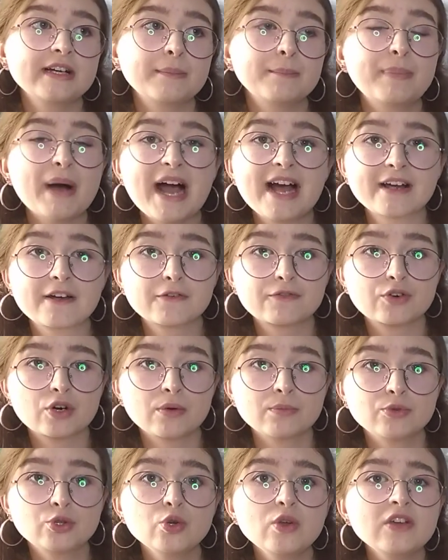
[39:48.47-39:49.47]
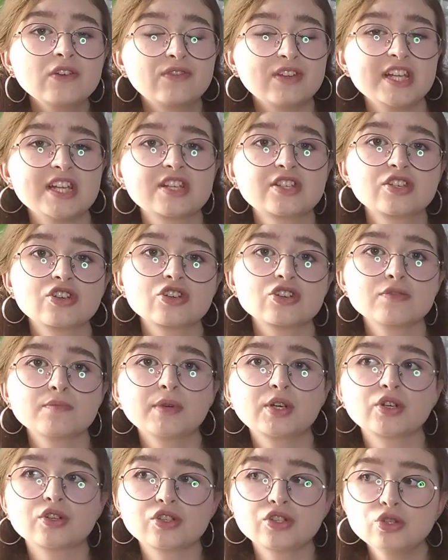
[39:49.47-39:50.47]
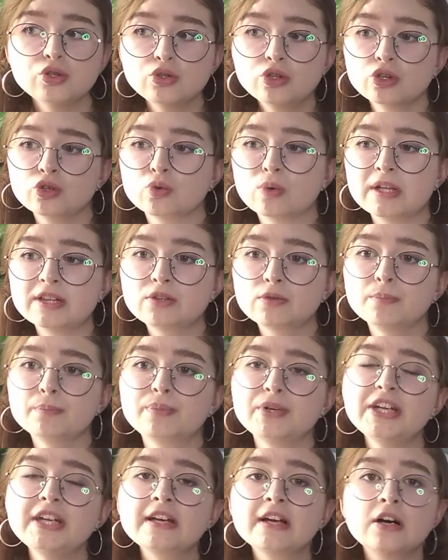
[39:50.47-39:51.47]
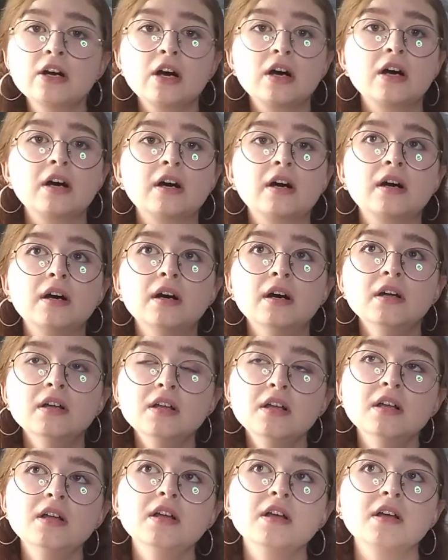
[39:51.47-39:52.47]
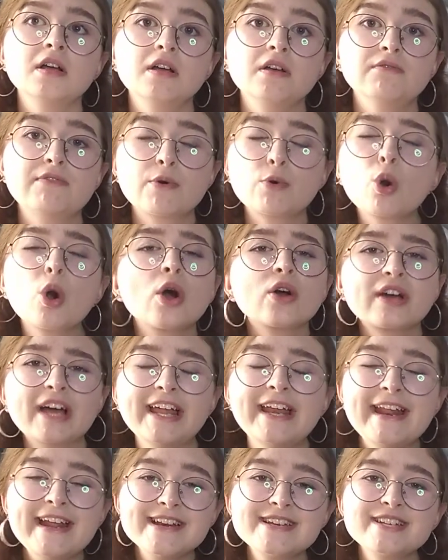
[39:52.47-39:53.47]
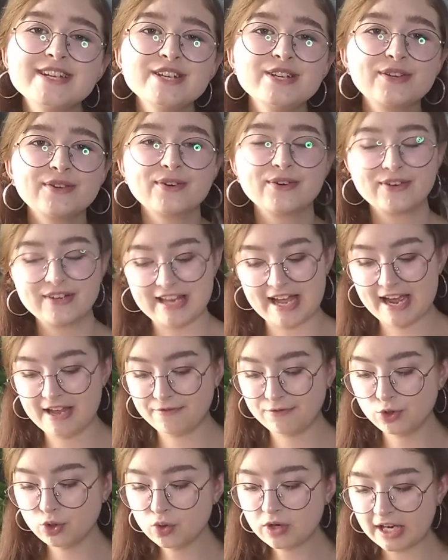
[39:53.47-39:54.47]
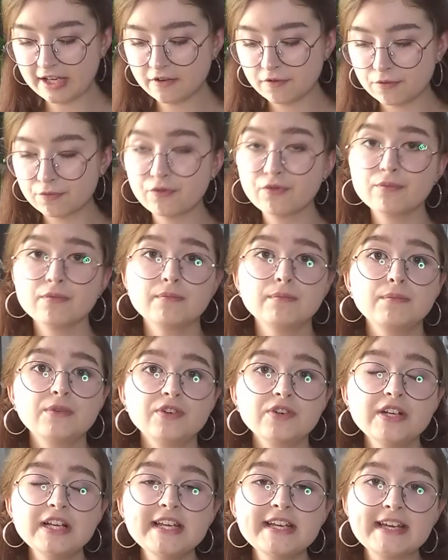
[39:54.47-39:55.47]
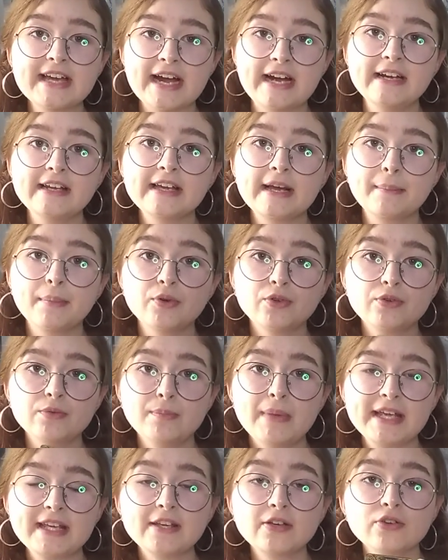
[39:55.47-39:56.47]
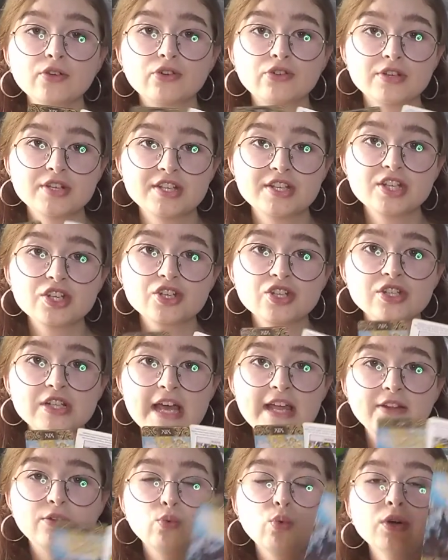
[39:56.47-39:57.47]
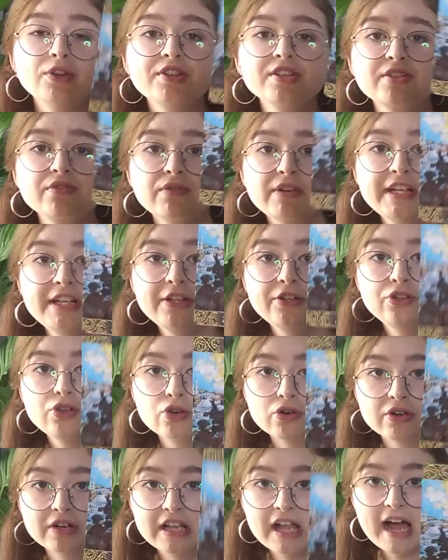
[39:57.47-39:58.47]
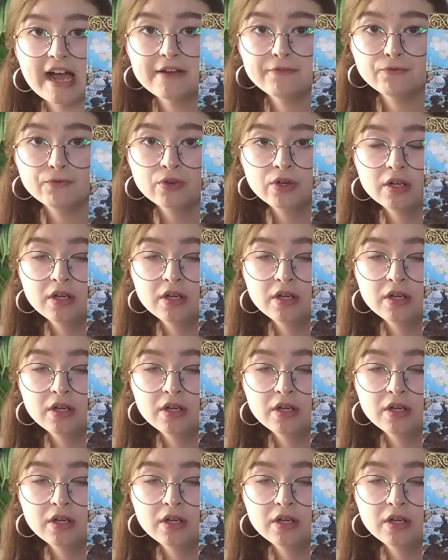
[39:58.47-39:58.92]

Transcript: back from doing the decision because you don't want to bring the wrong energy into your life. You kind of really caring about making your decision and what is really in your life.